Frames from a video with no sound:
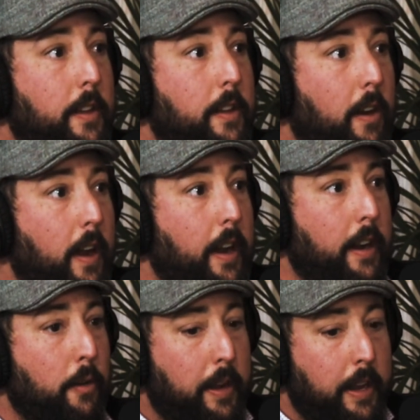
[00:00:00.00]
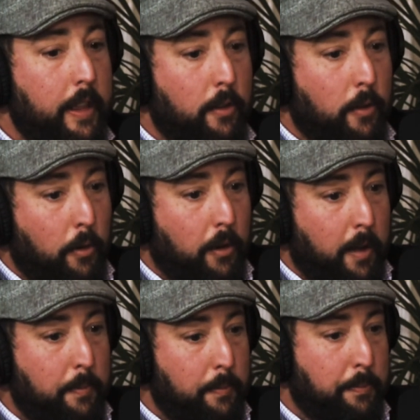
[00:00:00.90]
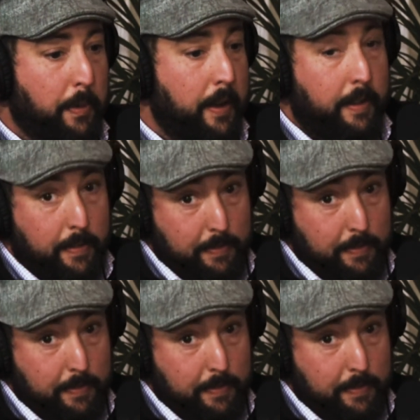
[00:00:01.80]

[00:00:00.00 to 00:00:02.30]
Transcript: All right, we can either hold up, but